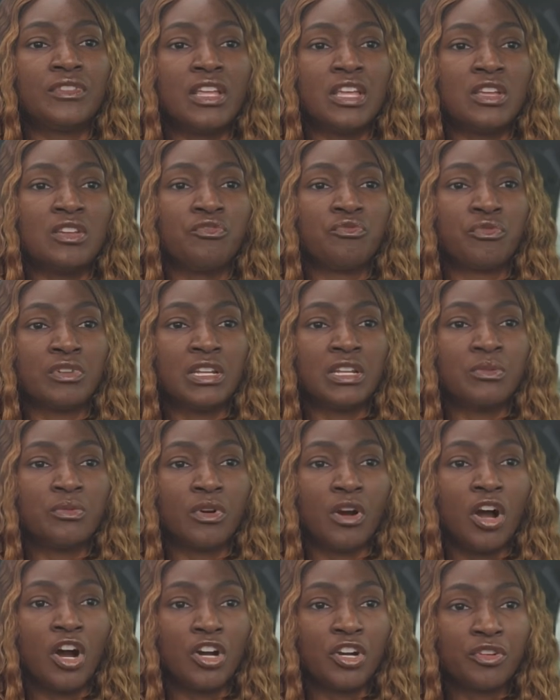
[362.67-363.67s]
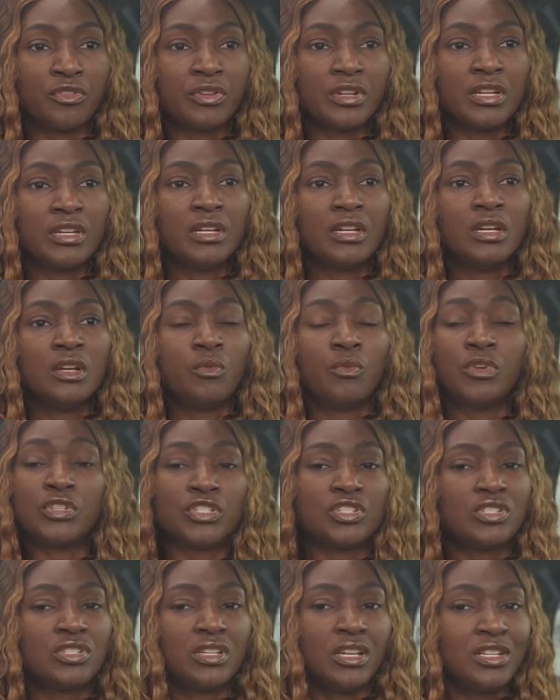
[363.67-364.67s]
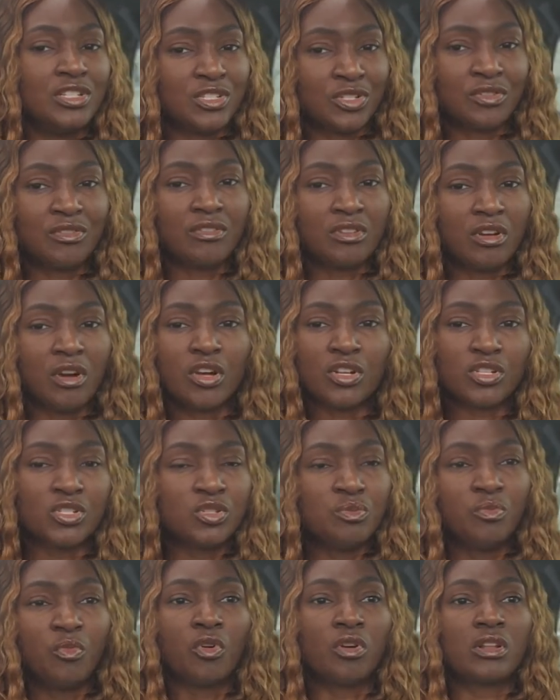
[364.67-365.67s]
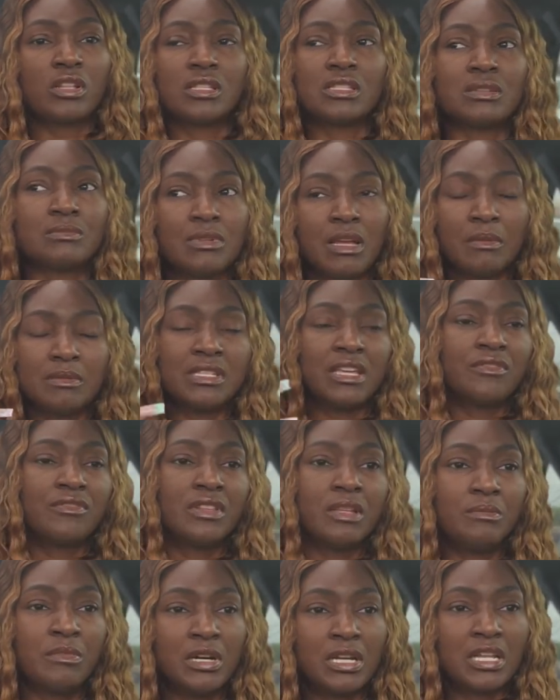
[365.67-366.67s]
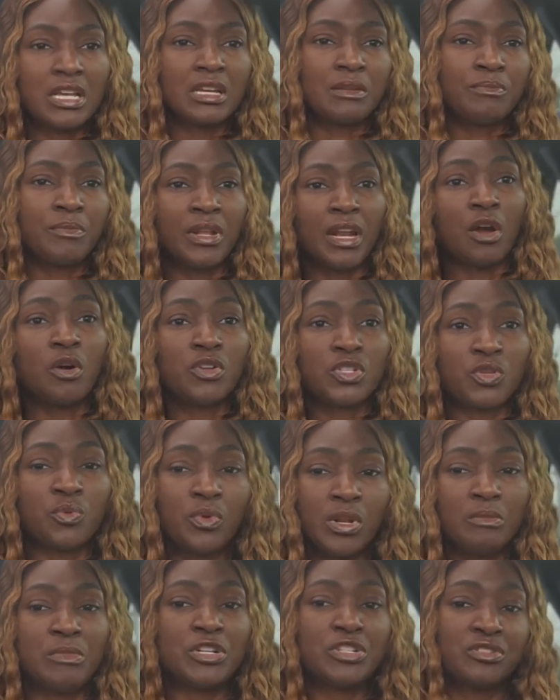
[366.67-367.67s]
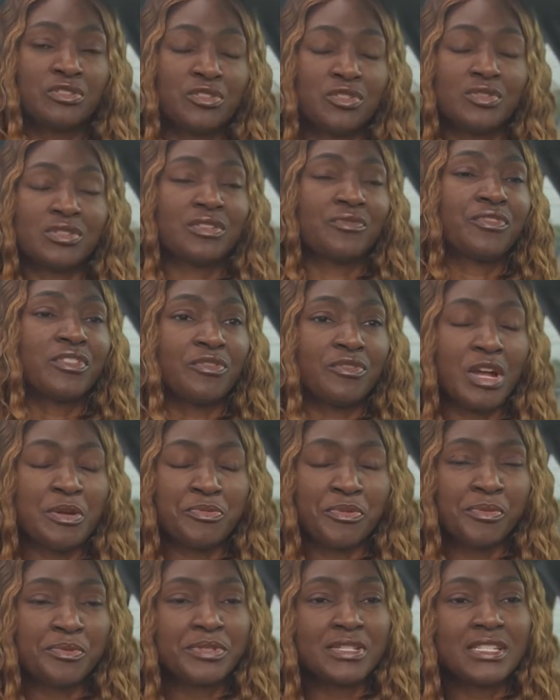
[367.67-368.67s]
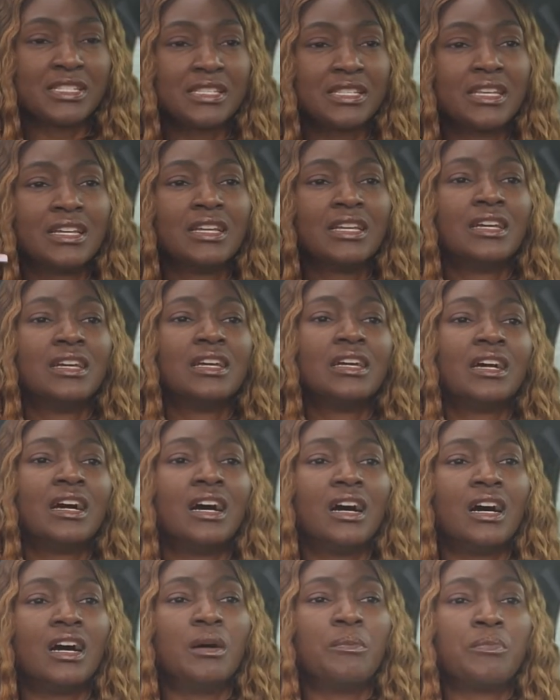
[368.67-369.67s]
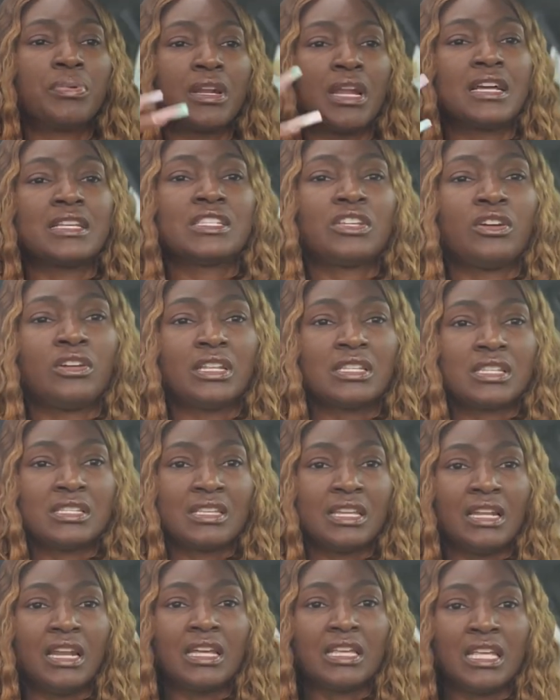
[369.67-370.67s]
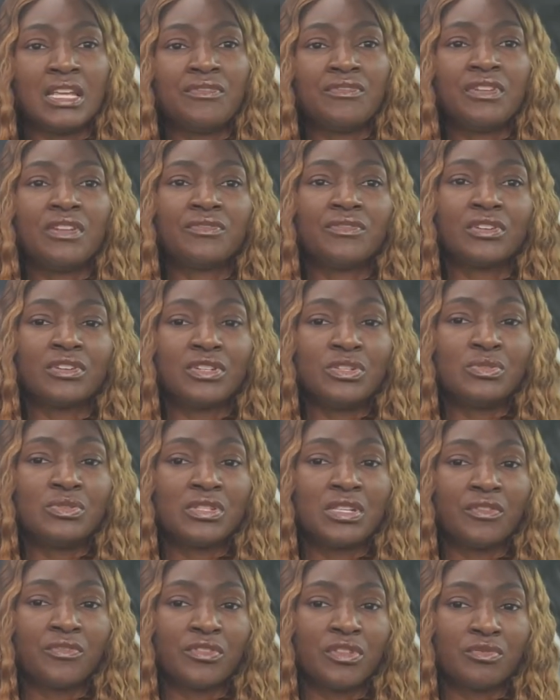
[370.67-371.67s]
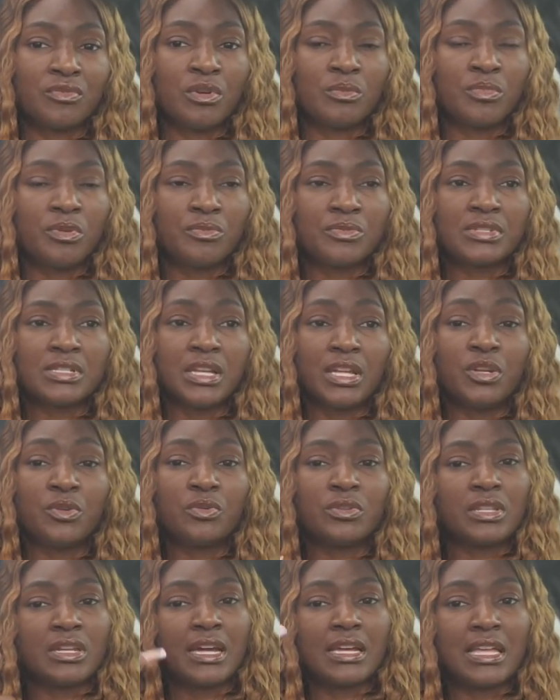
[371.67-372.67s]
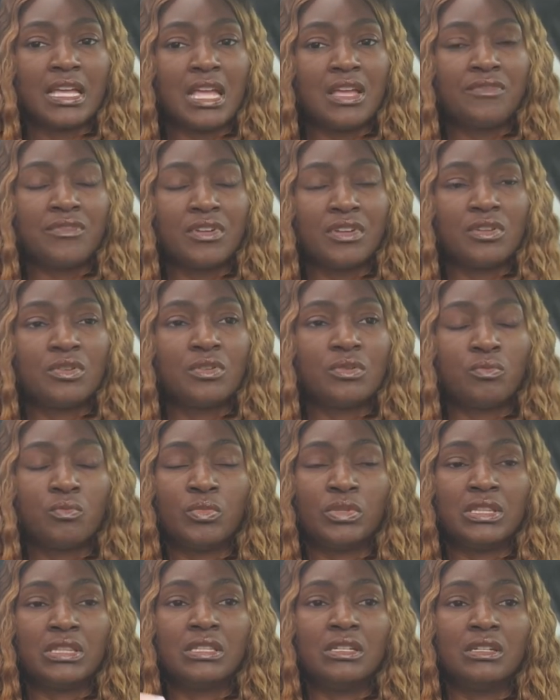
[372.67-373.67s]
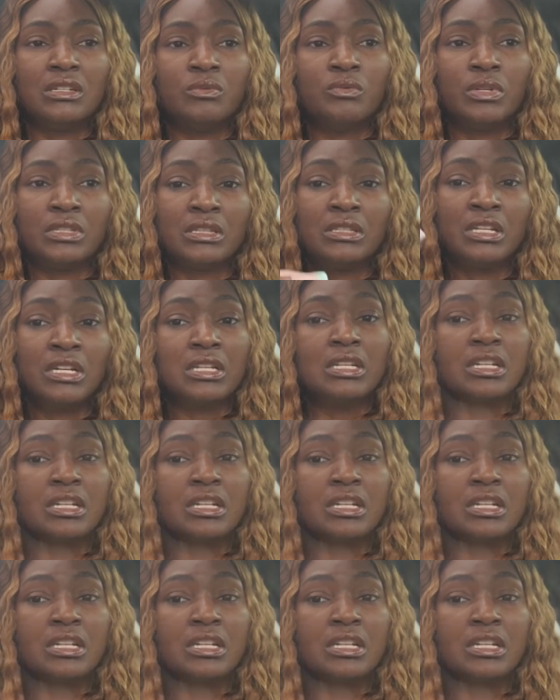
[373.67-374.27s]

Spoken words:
really were hungry, which in turn costs you more than sometimes giving them money, but I also want to make sure they're using it for the right purposes. But I say all that to say, like, even if they're using it for the wrong purposes, I know that I gave it with good